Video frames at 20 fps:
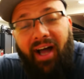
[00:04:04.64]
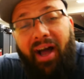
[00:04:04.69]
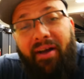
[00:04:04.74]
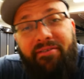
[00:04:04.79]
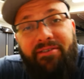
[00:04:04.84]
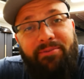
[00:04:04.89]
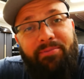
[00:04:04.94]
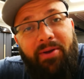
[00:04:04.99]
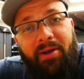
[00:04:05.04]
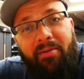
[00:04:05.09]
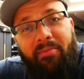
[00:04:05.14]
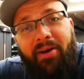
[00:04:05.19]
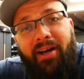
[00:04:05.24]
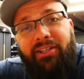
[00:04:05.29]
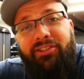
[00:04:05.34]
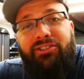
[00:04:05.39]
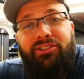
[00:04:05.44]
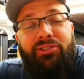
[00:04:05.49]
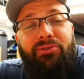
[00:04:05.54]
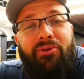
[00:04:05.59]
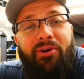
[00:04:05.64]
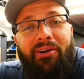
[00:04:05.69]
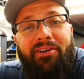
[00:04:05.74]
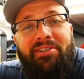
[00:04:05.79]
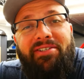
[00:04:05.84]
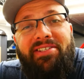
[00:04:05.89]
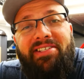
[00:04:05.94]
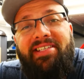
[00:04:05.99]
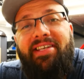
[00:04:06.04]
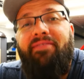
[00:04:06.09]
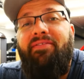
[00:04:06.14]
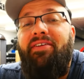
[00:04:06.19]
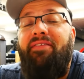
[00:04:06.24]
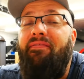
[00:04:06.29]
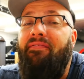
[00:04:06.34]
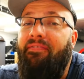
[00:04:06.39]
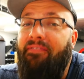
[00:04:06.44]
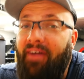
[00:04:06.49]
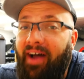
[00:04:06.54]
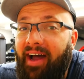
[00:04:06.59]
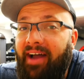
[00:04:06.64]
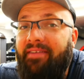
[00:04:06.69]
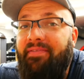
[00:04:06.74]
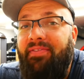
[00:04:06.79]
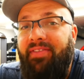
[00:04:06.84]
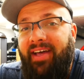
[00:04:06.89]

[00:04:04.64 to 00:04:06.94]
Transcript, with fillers: I've spent about two hundred seventy-five